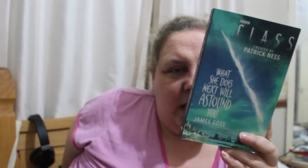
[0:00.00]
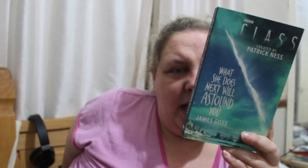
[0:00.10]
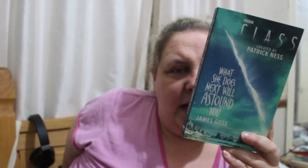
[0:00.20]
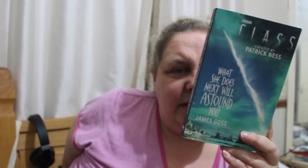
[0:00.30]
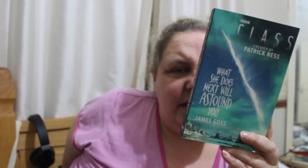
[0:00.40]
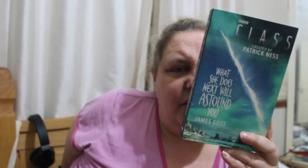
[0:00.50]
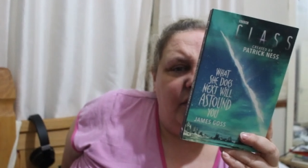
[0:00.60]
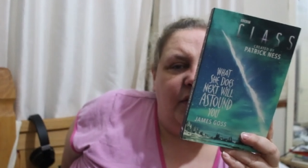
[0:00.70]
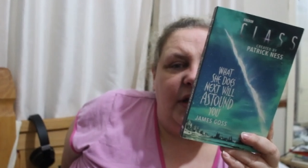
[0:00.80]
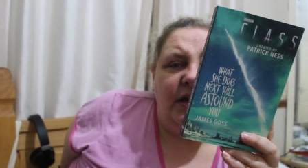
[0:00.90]
And
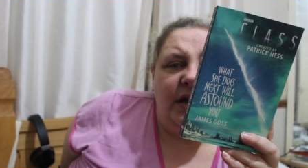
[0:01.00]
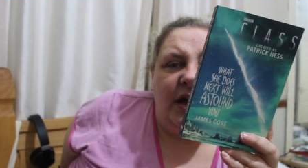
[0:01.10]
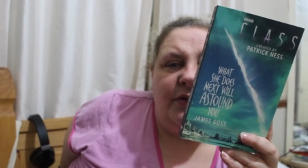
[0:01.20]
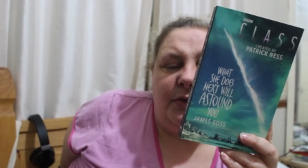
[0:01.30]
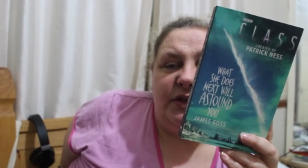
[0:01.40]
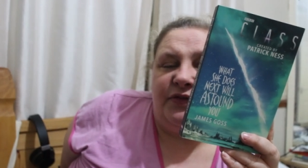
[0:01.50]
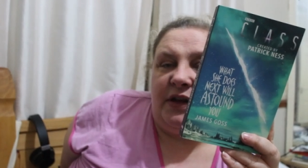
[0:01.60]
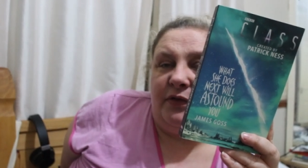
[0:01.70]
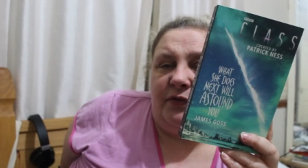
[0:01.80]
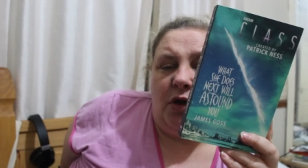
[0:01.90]
Seraphin, everyone's
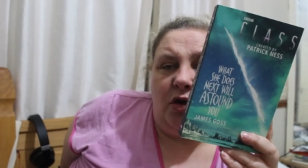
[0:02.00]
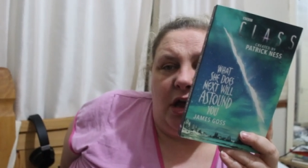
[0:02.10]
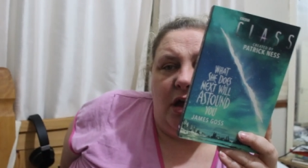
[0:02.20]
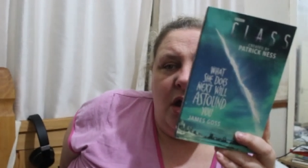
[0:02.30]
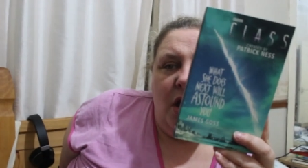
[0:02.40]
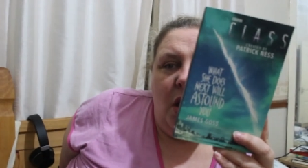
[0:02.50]
favourite vlogger,